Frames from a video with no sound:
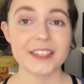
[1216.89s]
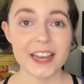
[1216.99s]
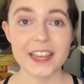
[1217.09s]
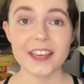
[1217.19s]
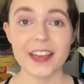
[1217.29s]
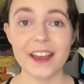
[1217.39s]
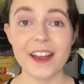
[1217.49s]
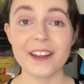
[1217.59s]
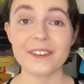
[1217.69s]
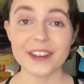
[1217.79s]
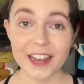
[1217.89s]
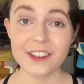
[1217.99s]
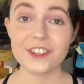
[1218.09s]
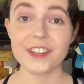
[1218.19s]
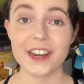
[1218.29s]
Take care, and I'll
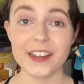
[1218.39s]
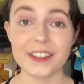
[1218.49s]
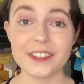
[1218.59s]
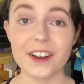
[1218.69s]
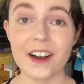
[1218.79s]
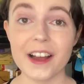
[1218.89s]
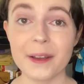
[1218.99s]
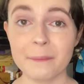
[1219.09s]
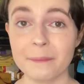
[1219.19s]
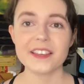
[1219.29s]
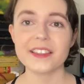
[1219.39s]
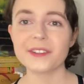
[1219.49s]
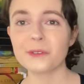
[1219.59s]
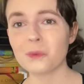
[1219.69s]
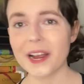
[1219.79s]
catch you next time, you
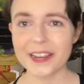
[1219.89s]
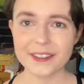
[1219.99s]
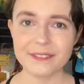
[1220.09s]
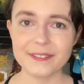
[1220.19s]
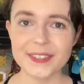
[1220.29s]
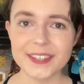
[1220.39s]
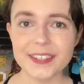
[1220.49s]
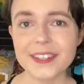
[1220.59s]
little waves.